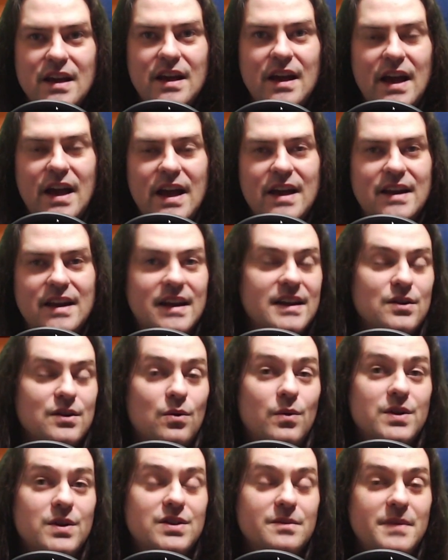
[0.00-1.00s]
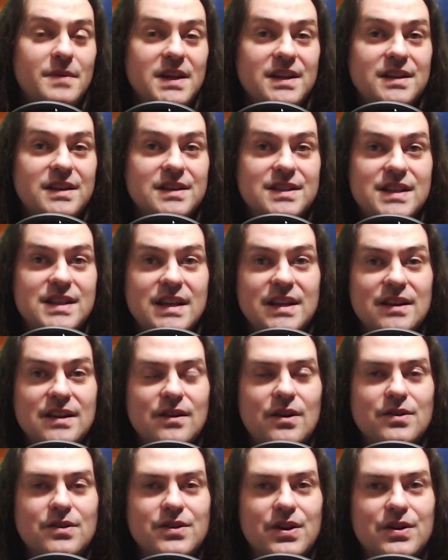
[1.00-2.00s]
And I don't want to make this any
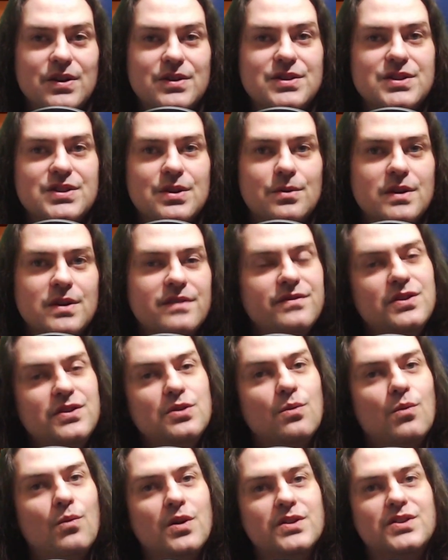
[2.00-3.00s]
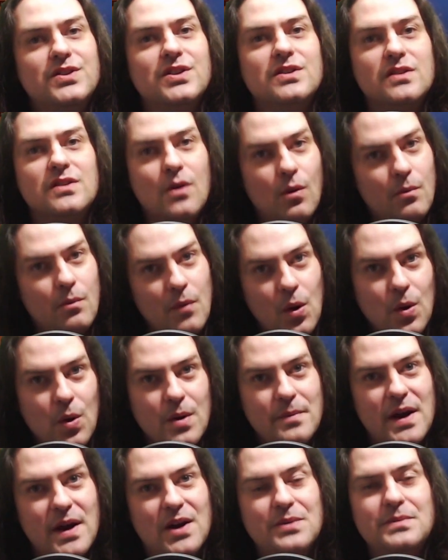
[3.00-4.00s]
longer. So if you want to know more
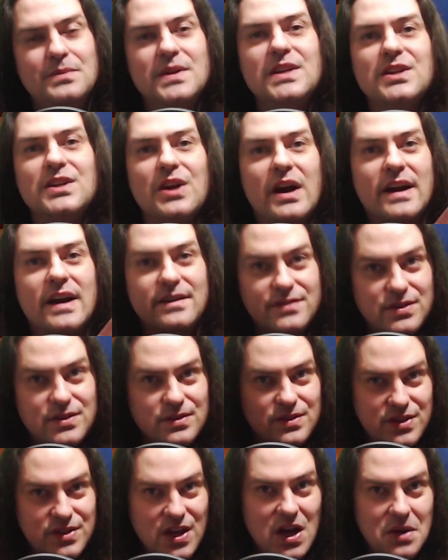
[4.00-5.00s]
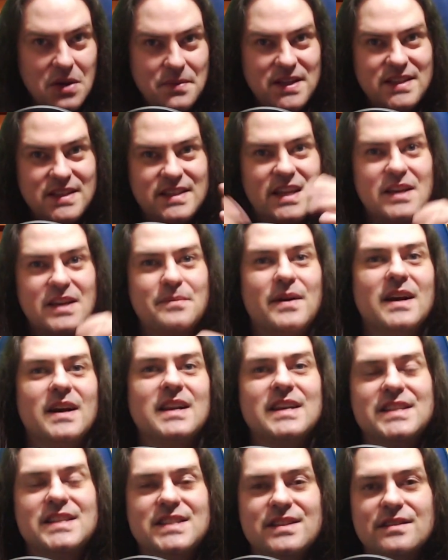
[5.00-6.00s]
about me, you have to come and take my
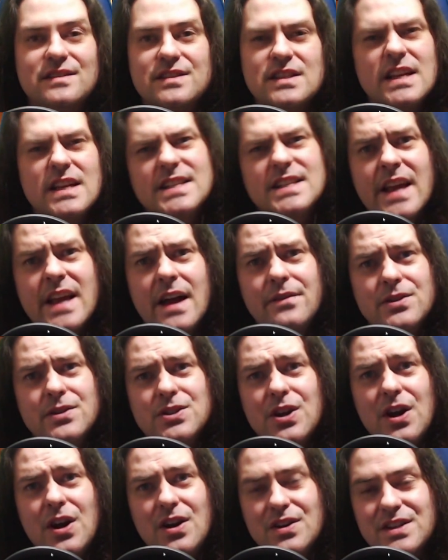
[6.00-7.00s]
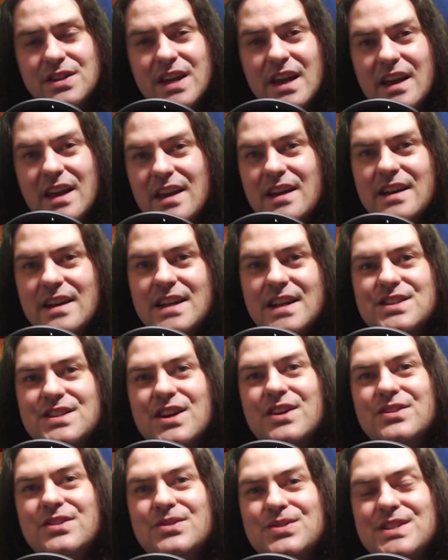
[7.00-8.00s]
lessons. Let's have a talk. Let's
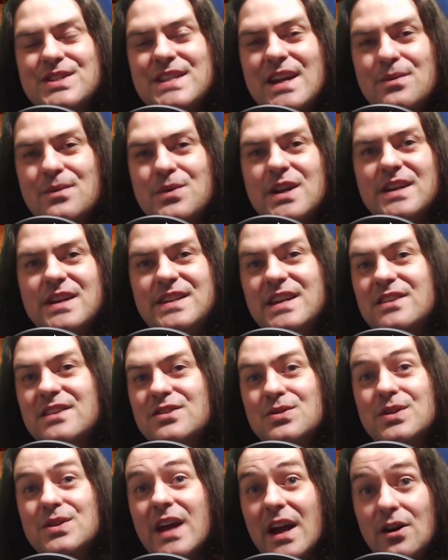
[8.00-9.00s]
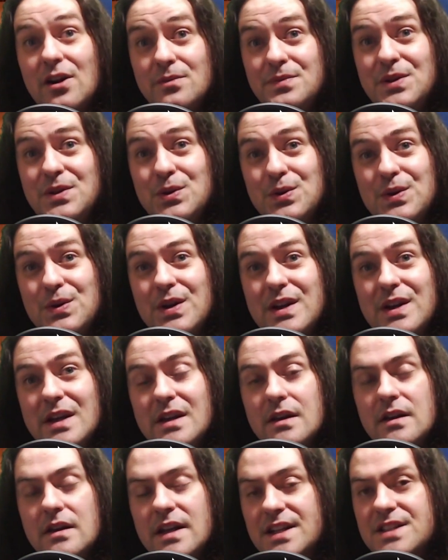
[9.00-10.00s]
understand what I can do to help you.
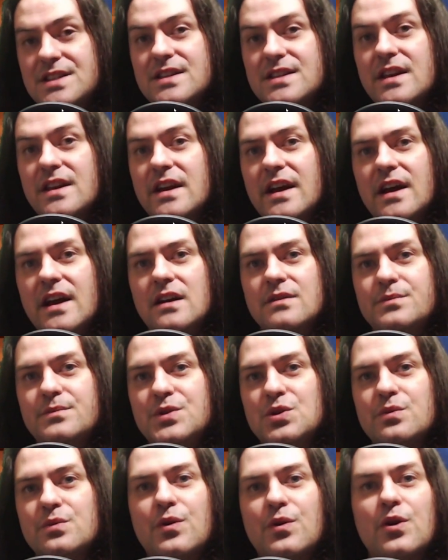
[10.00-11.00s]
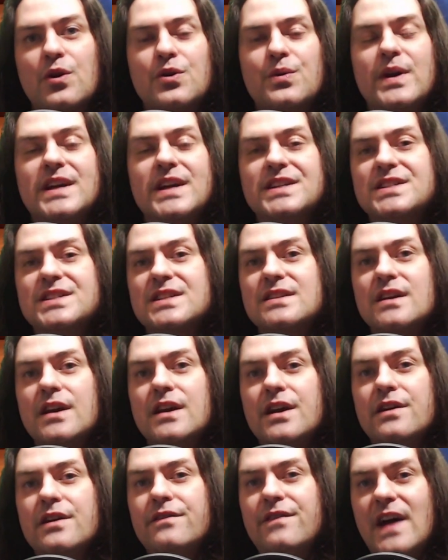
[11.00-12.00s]
Let's help you progress
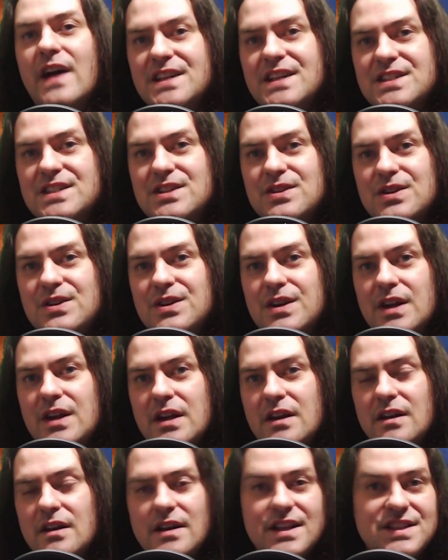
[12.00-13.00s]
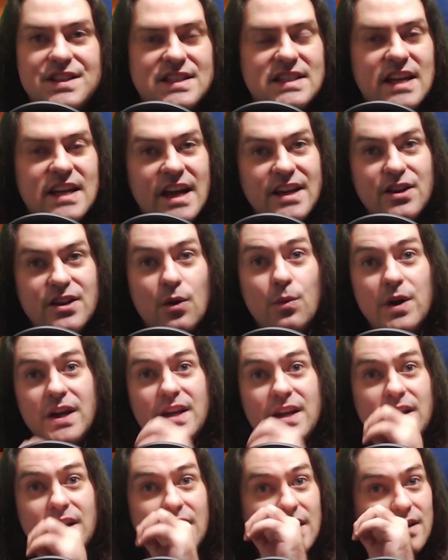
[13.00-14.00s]
faster. Let's take
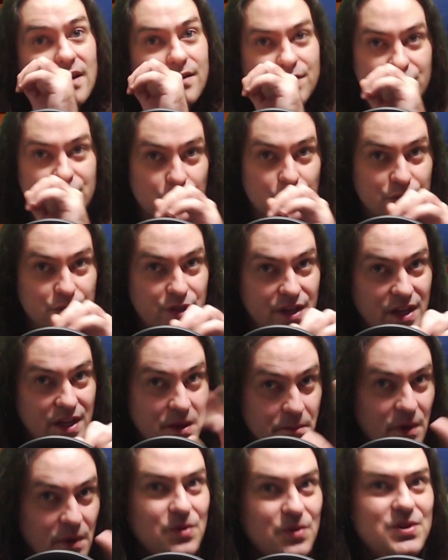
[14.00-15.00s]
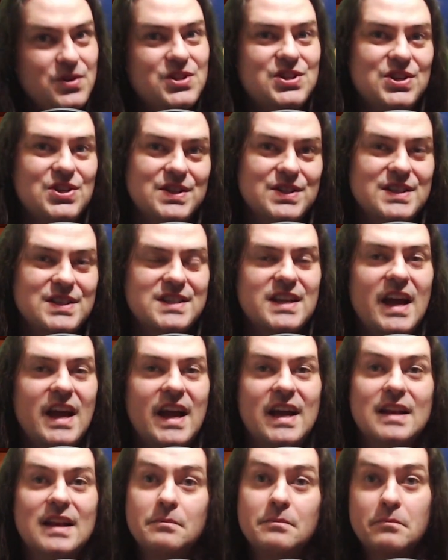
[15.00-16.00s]
away your emotions
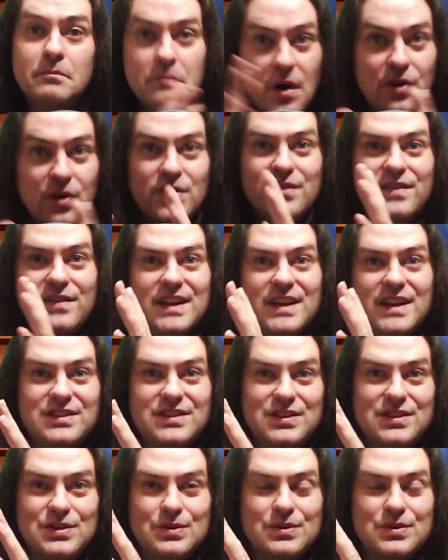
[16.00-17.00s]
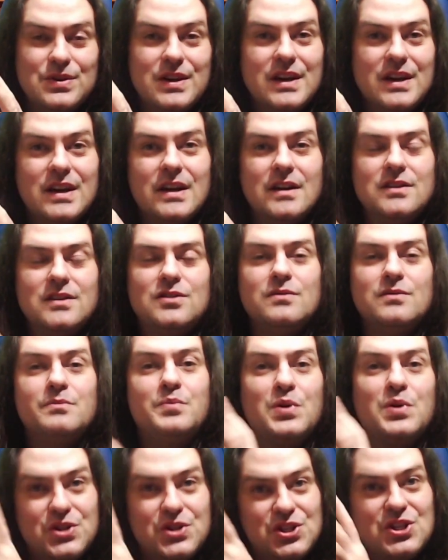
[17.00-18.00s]
and motivate you to
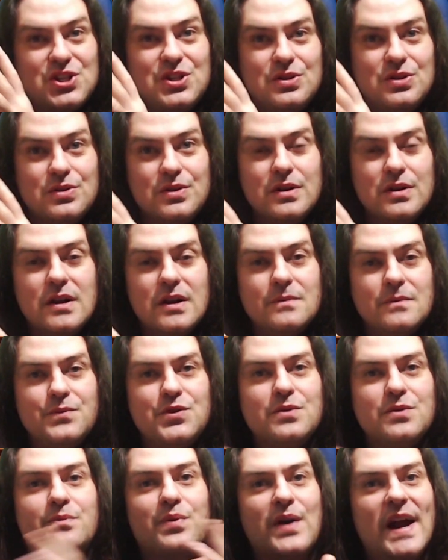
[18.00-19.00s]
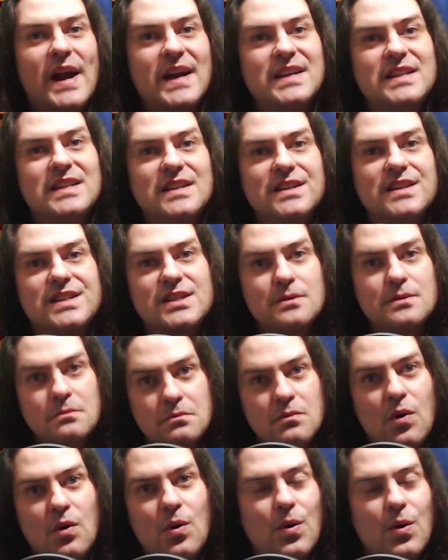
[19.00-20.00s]
push you to practice
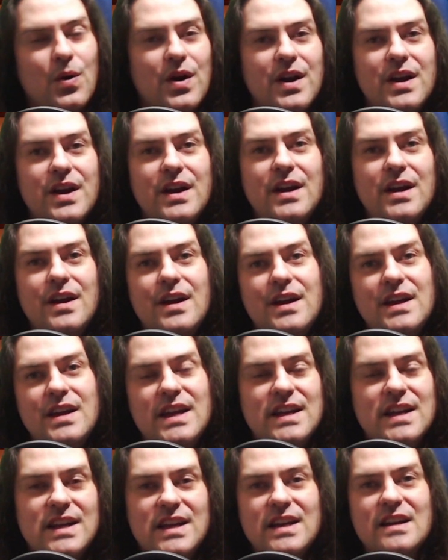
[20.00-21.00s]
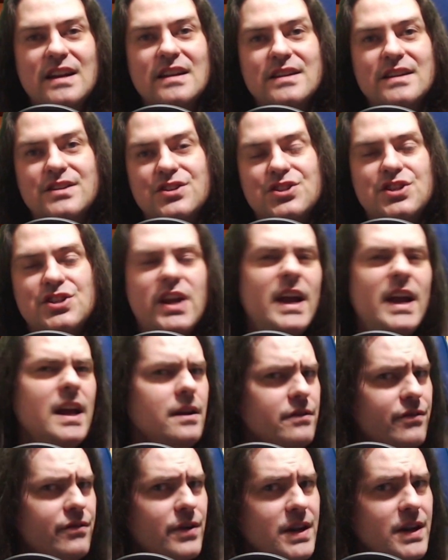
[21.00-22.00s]
more in English and
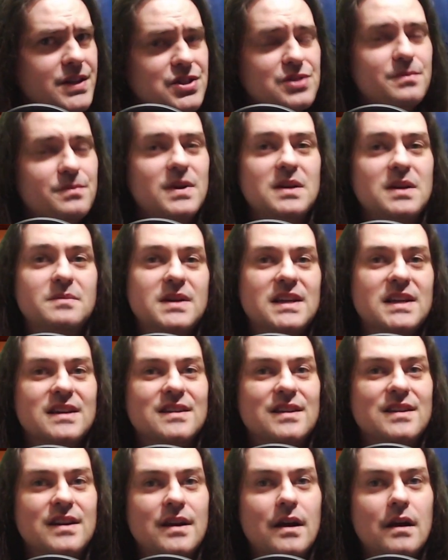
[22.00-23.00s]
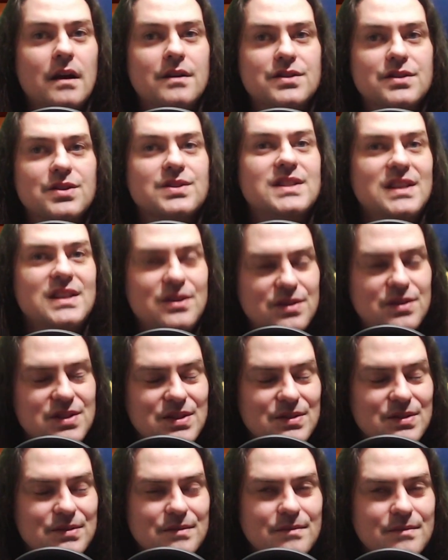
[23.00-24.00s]
French, maybe. So see you
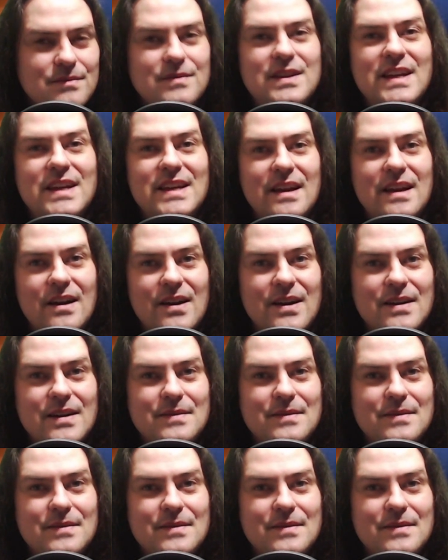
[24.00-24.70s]
soon. Take care.